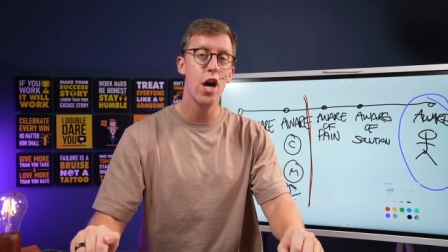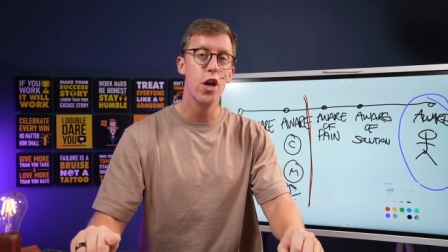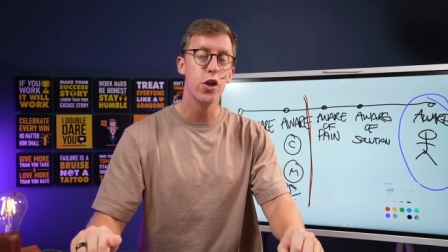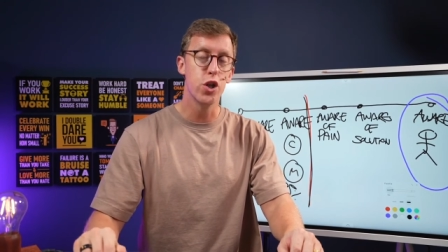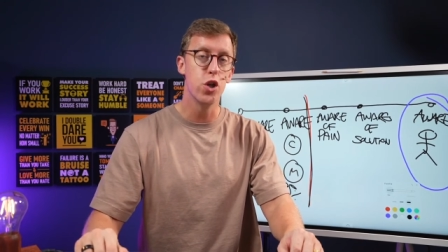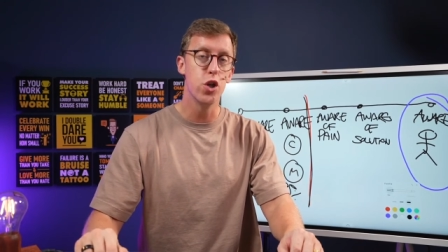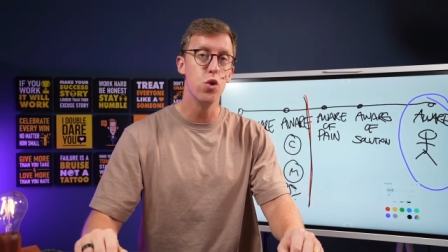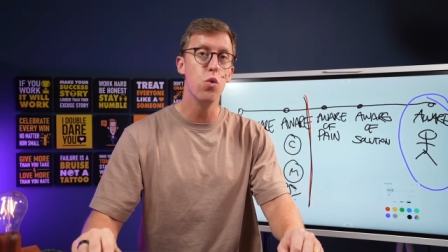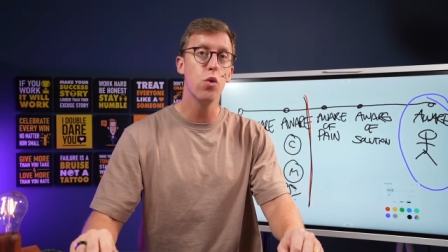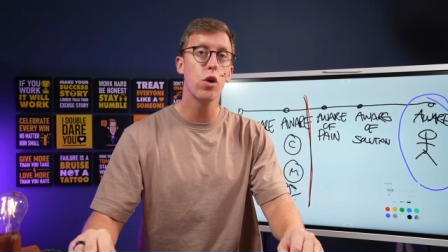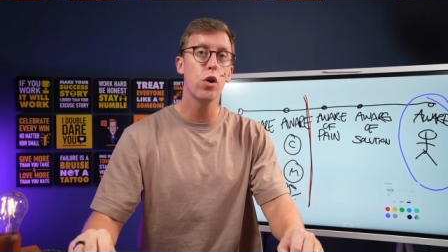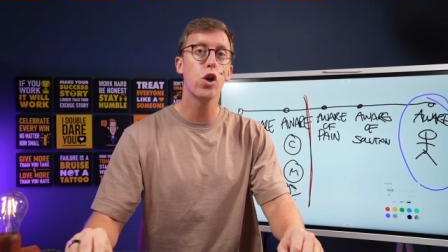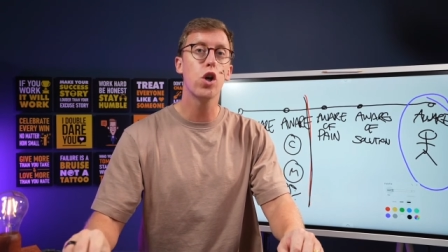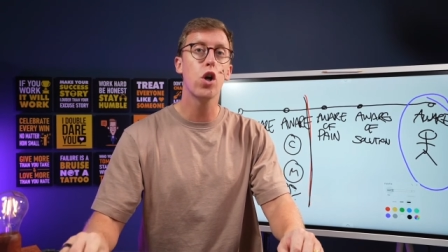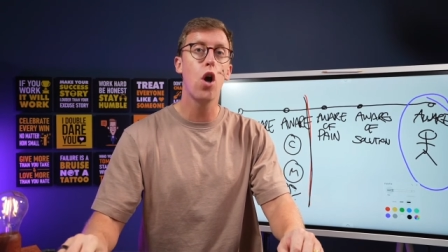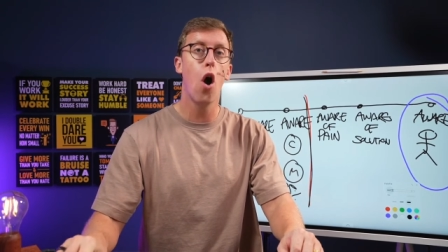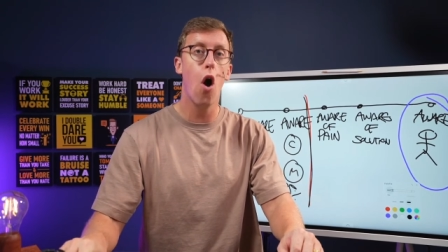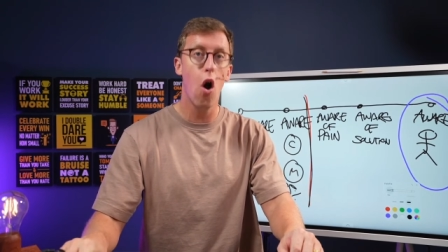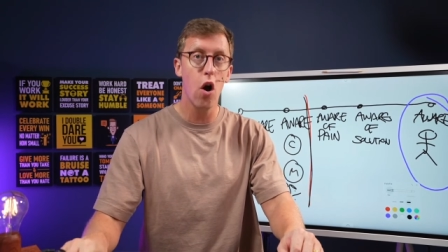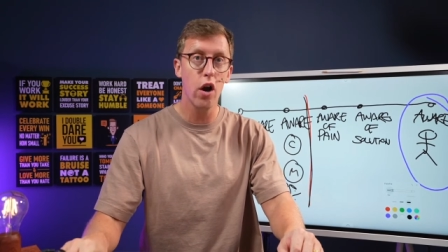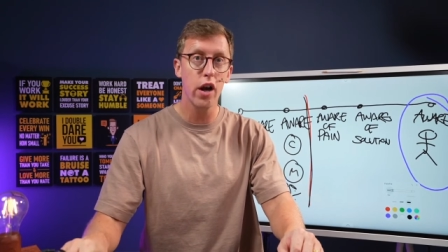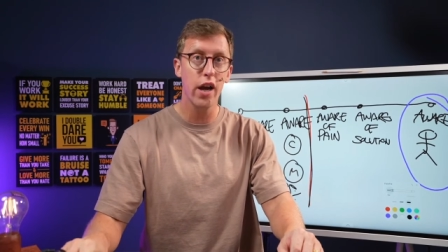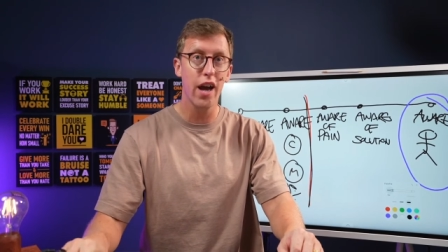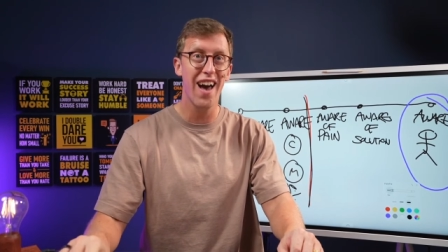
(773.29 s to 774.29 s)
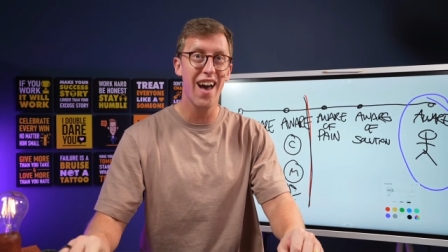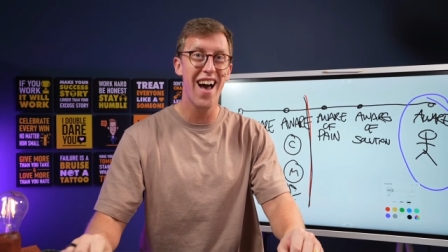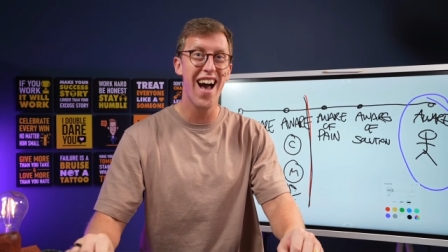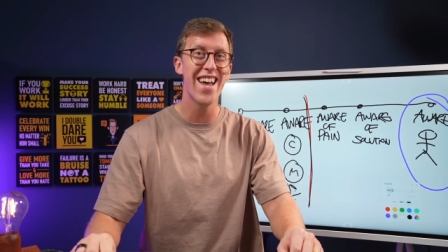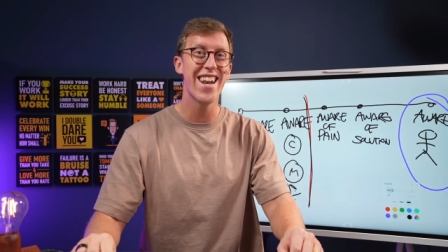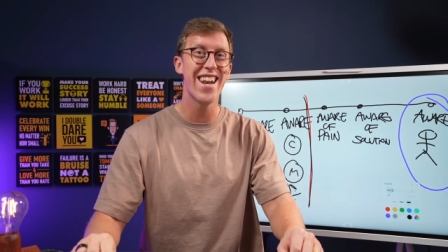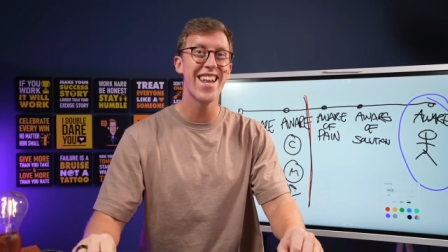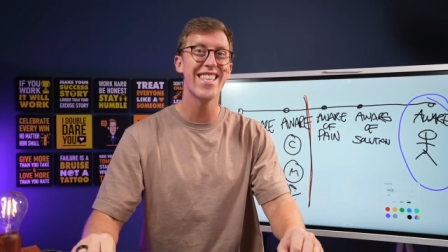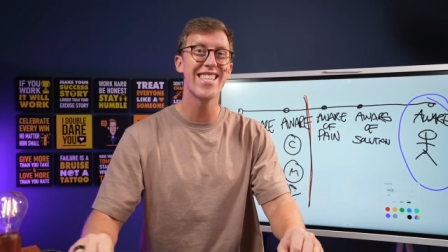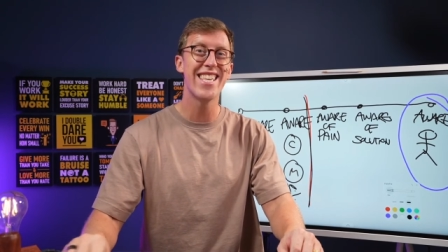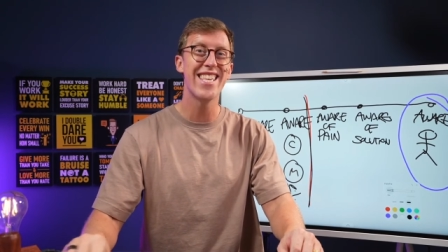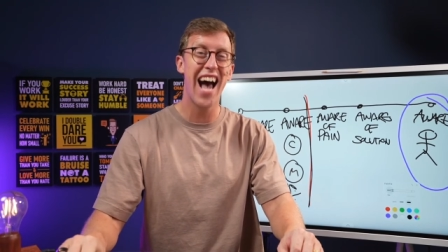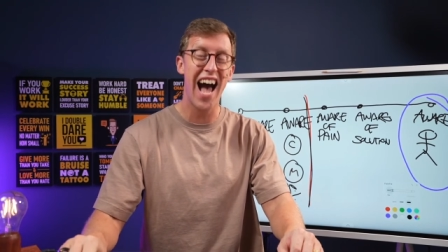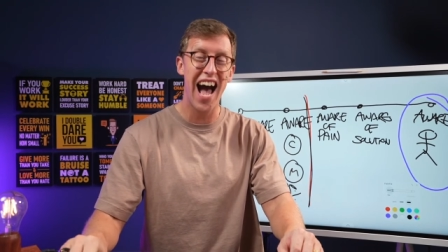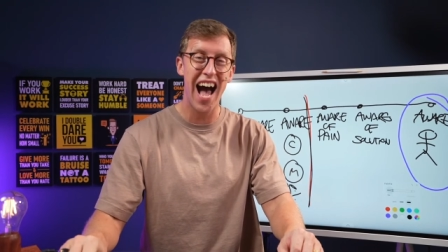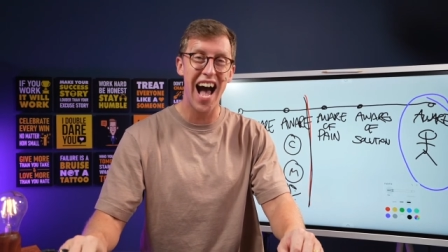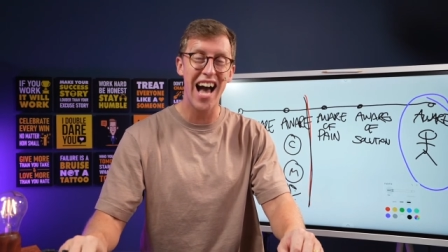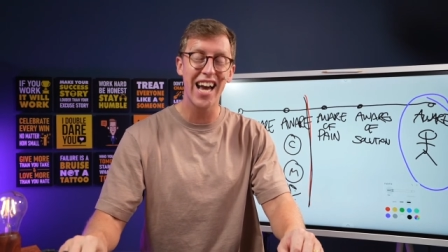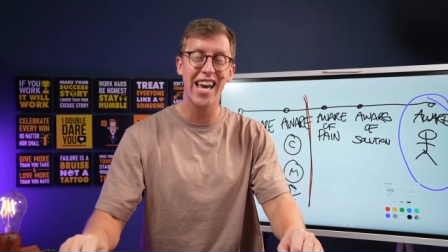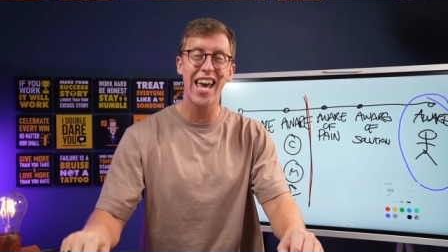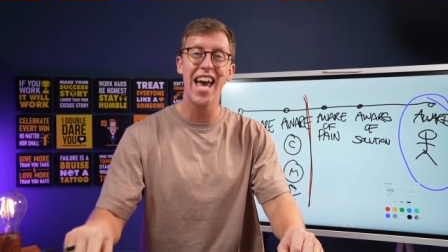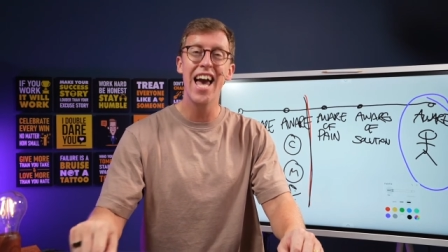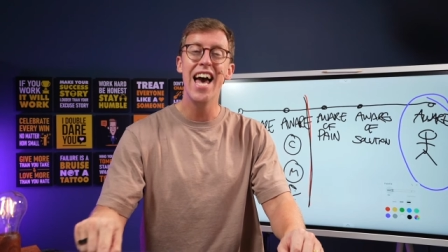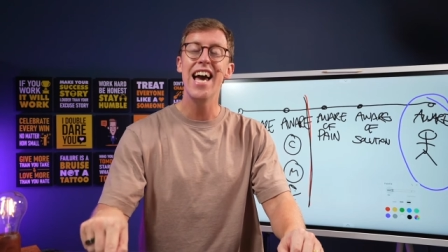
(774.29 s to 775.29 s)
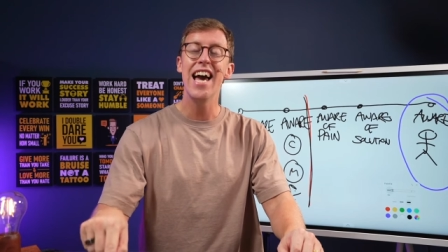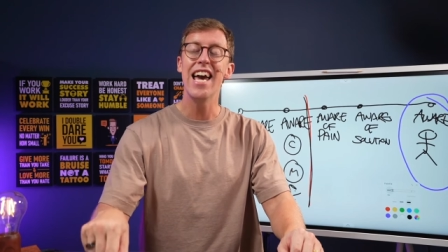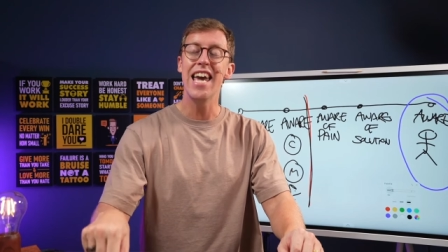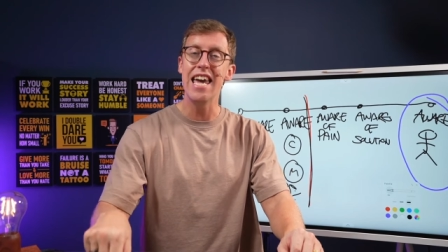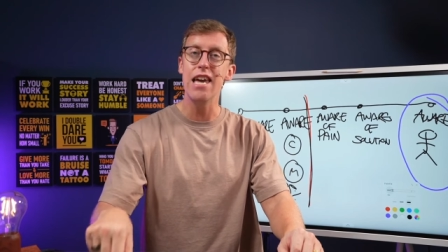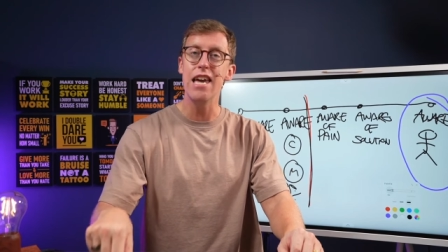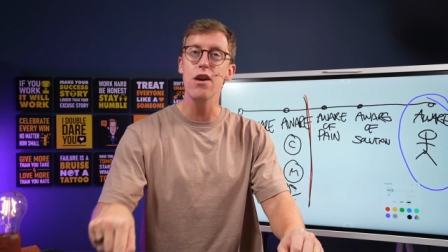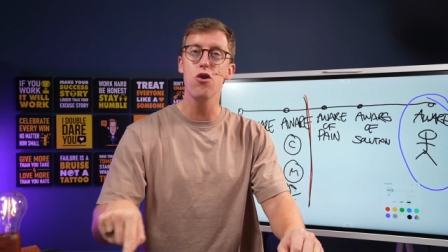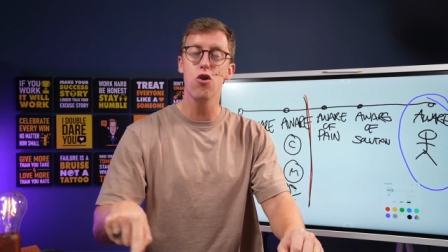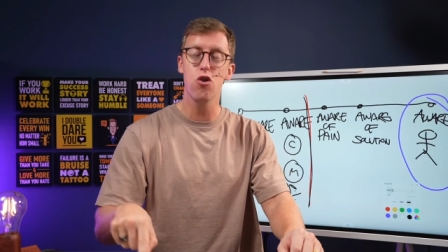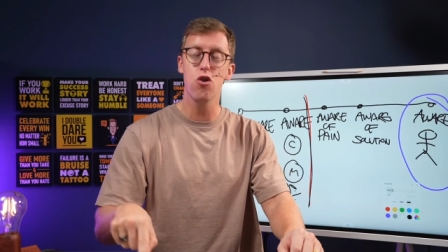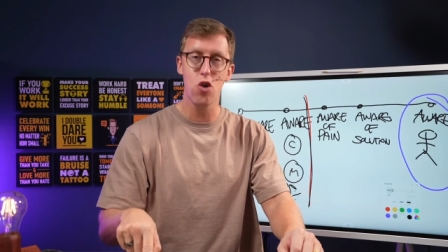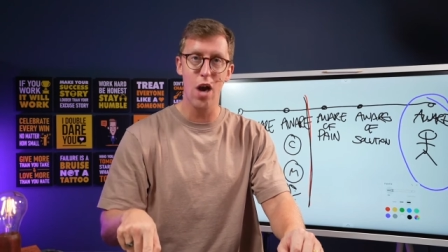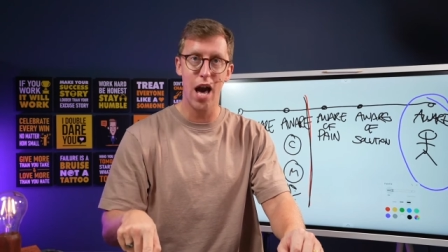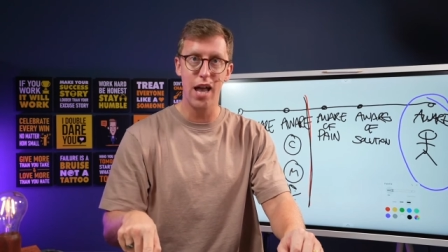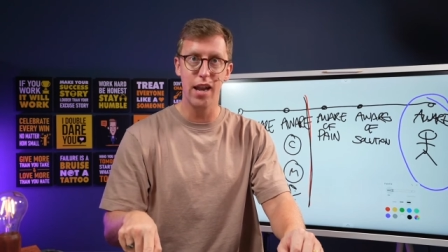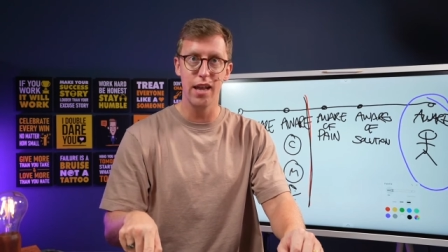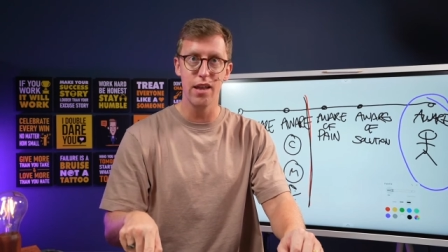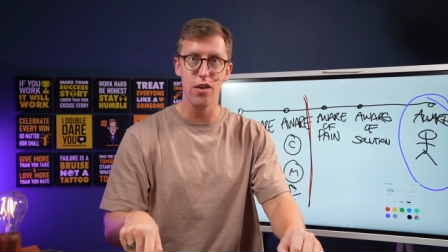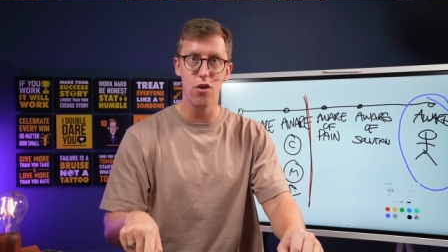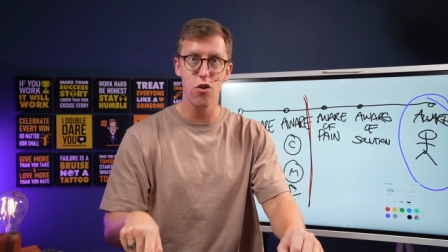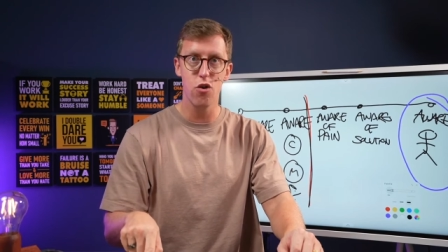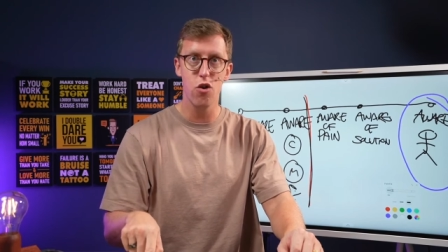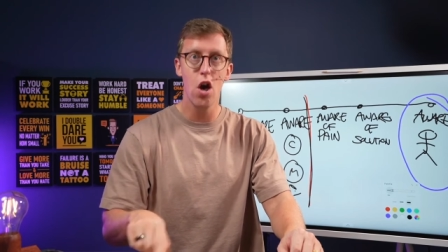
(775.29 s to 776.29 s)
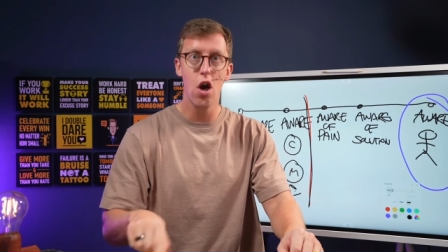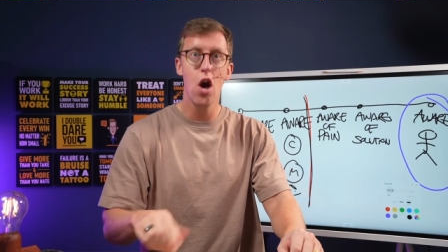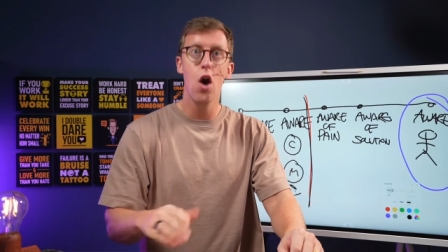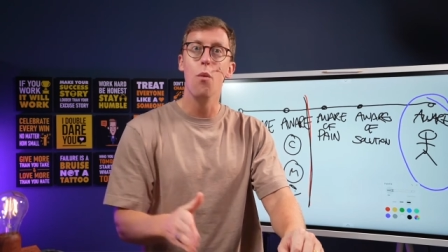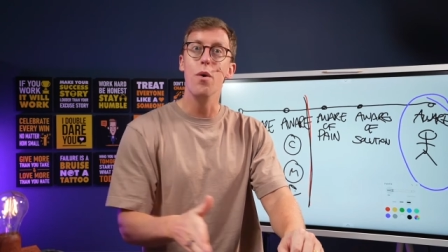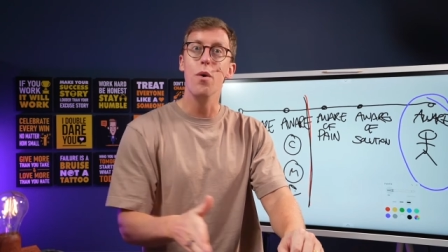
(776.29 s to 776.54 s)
to conquer and attack each challenge,